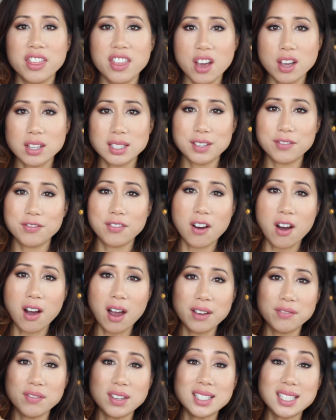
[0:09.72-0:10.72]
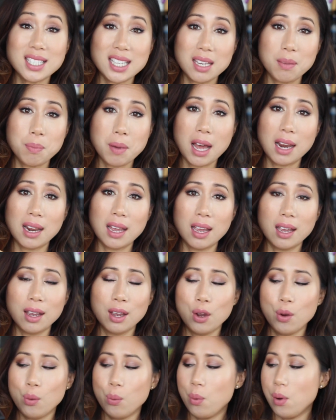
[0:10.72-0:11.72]
35T palette,
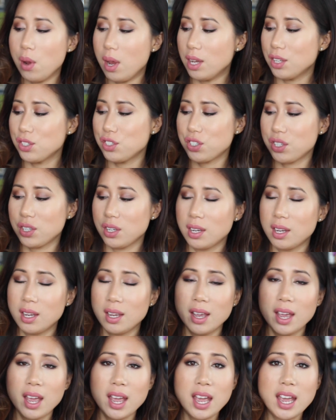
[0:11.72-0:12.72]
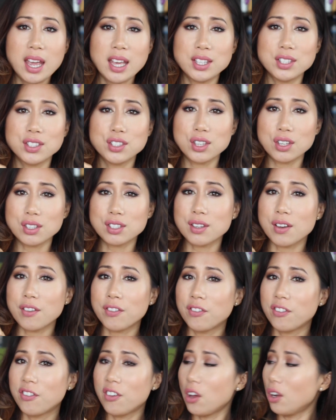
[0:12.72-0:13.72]
which is just
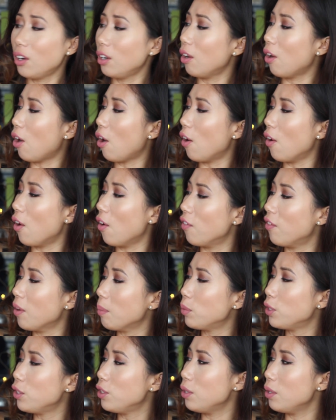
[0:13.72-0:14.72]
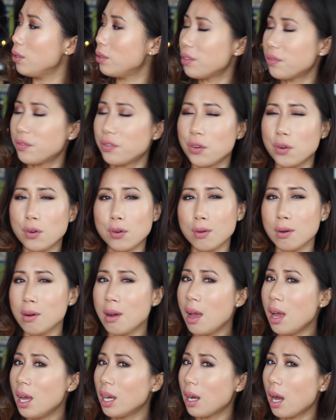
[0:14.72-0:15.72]
full of beautiful
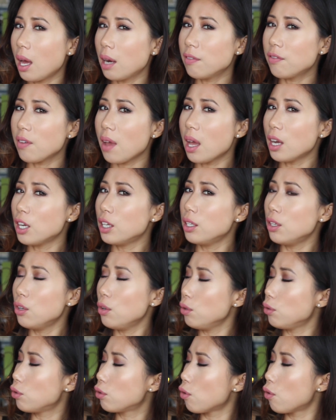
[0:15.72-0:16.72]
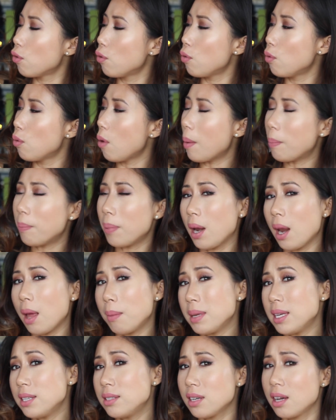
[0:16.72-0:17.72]
kind of neutral
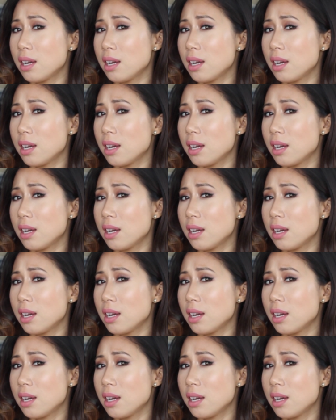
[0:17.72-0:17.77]
plummy